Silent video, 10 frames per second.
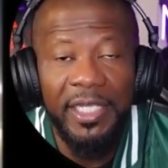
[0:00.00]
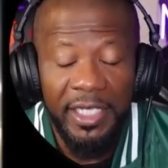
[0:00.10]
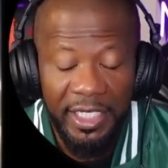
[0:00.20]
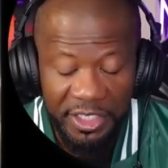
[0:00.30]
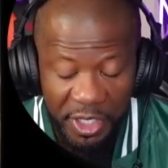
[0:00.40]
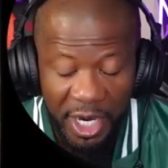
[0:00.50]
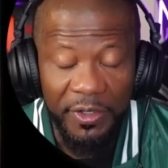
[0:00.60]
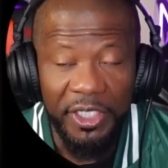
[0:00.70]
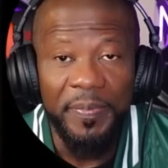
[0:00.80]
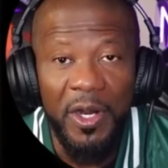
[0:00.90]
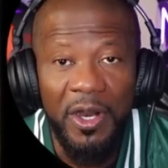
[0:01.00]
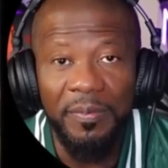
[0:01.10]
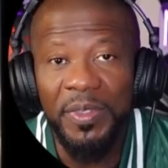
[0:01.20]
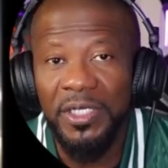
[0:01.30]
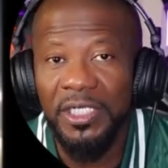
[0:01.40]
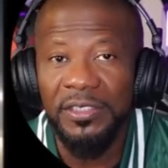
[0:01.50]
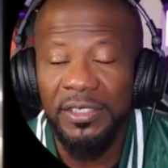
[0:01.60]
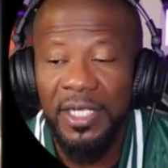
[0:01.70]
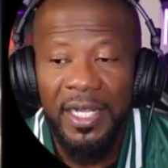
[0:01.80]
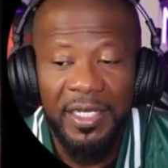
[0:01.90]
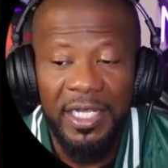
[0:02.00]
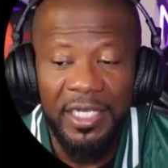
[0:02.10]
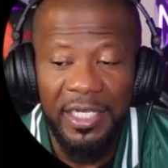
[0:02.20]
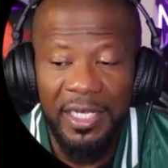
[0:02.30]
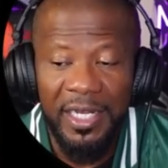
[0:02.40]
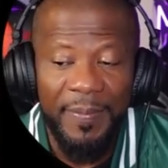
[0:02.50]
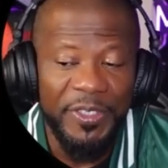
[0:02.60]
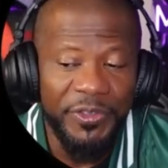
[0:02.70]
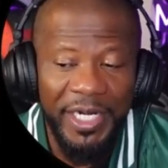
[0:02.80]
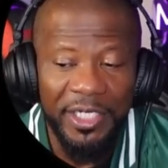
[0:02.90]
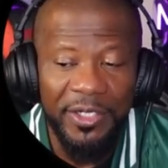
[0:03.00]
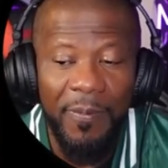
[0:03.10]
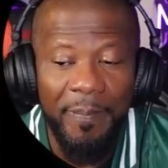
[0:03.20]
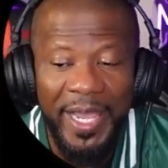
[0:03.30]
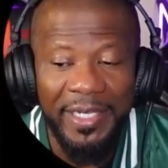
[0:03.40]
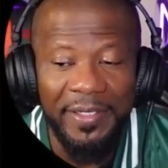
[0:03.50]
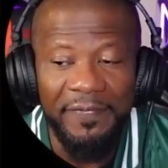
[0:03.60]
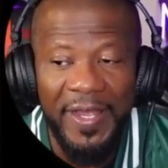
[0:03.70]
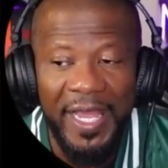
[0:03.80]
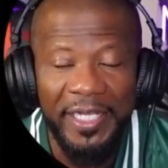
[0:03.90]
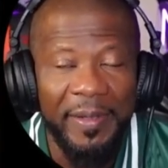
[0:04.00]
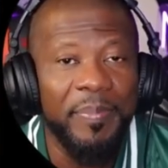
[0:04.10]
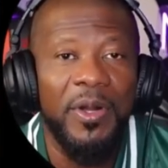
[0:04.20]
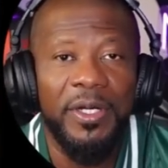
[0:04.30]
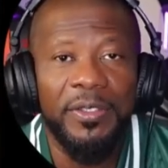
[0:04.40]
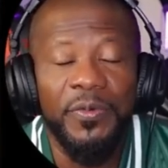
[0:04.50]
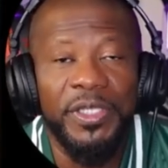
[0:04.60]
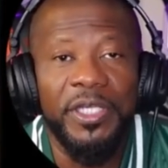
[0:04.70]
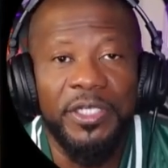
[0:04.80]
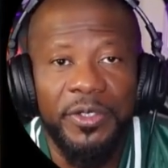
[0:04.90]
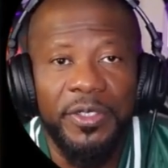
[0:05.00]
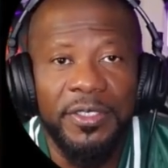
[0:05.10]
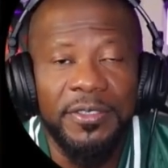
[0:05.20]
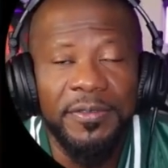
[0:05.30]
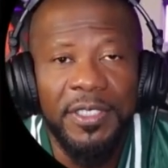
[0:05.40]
And y'all get up and argue because I'm gonna try to go back and find that part where the girl